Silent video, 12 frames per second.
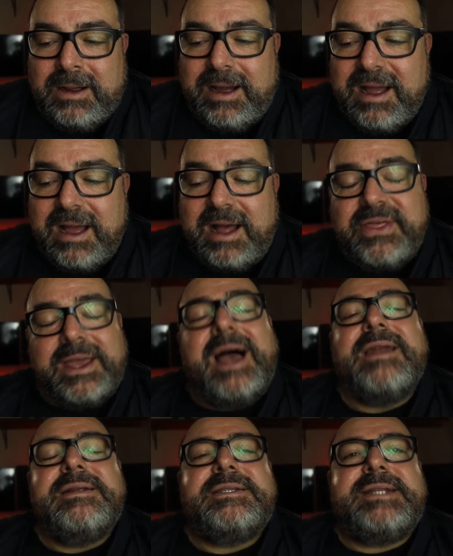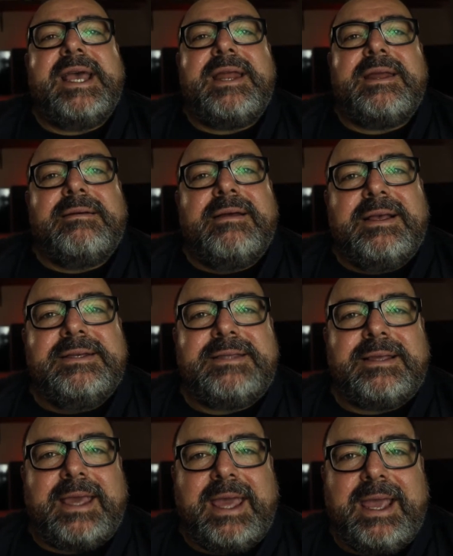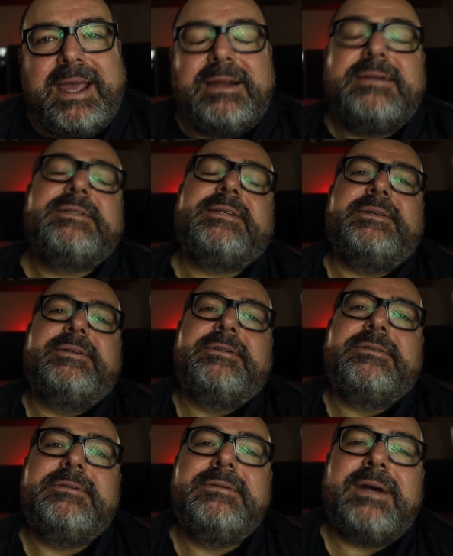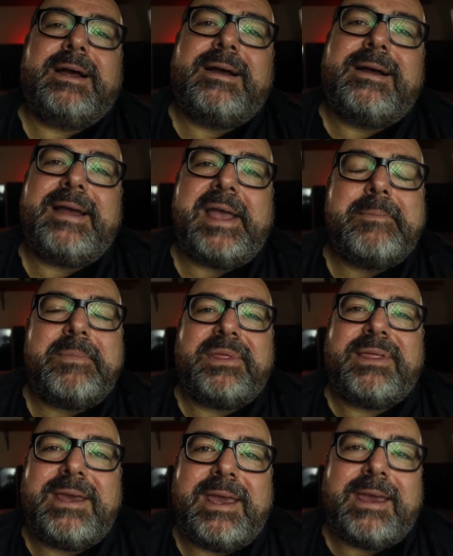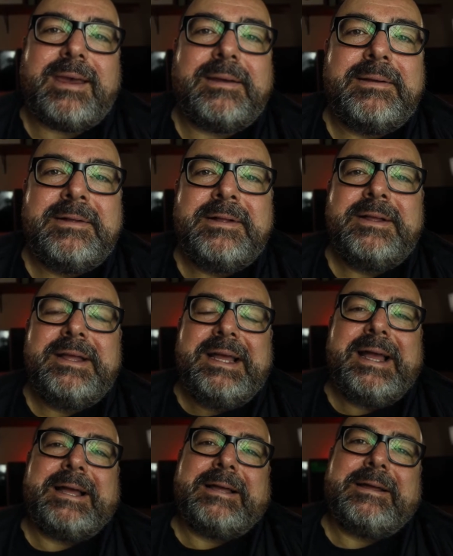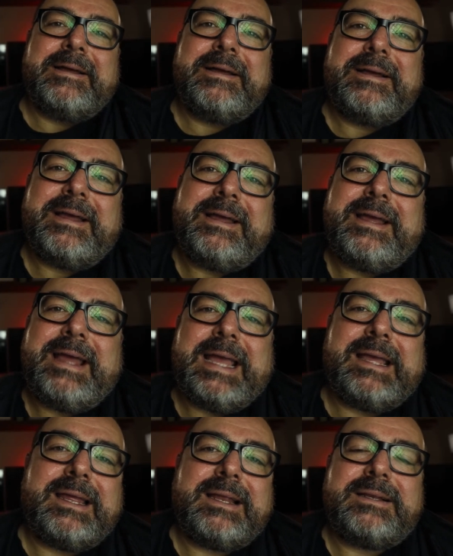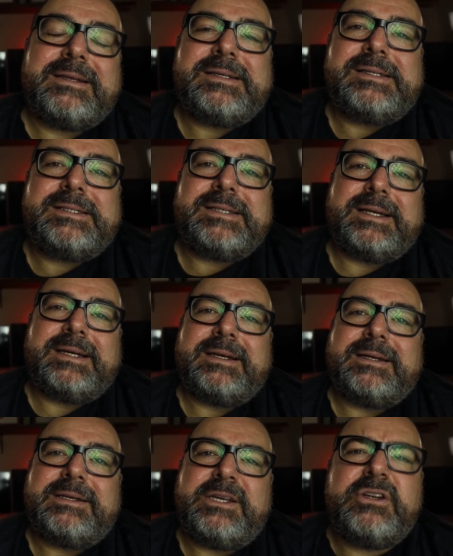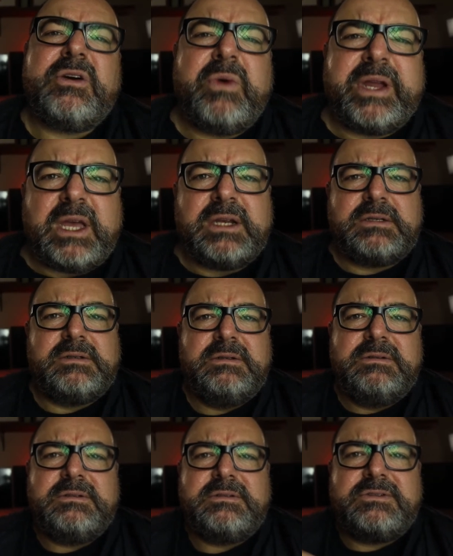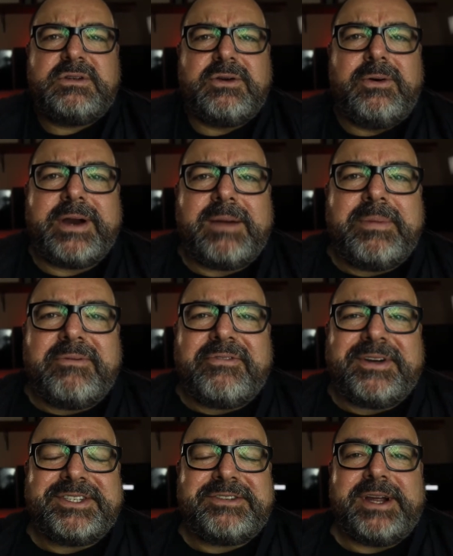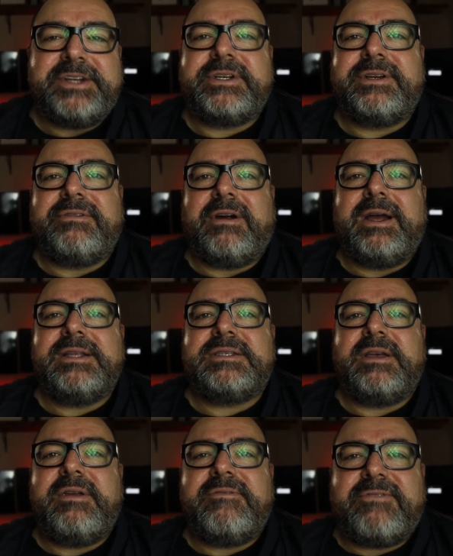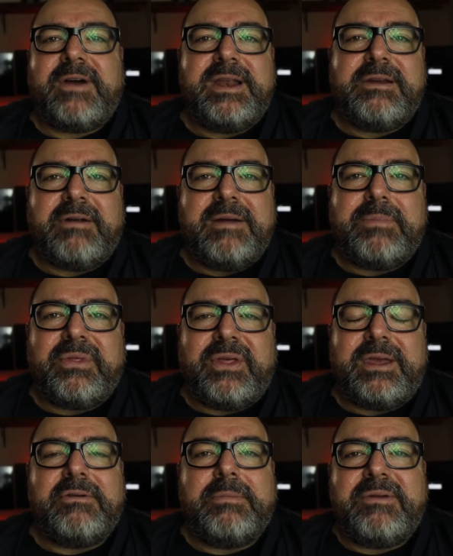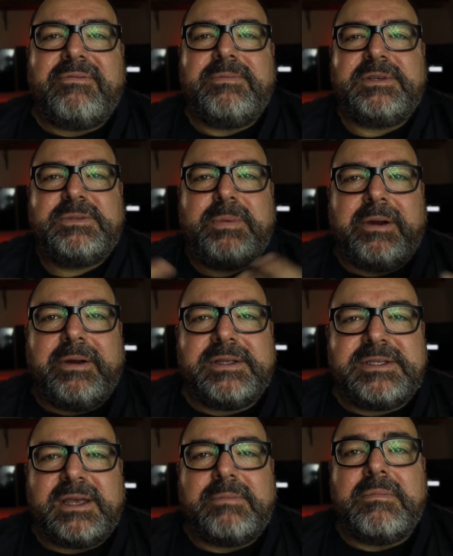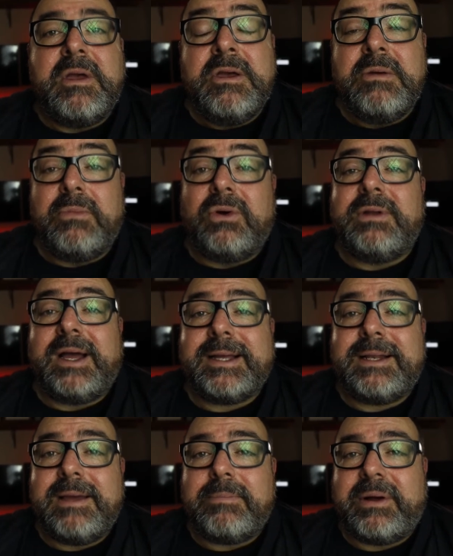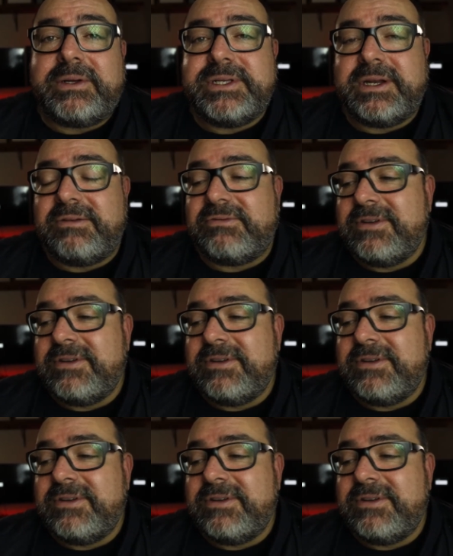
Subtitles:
I think understanding is the key to empathy here. And you don't want to get caught up in frustration, right? So you find your empathy, you'll be experiencing more likely a positive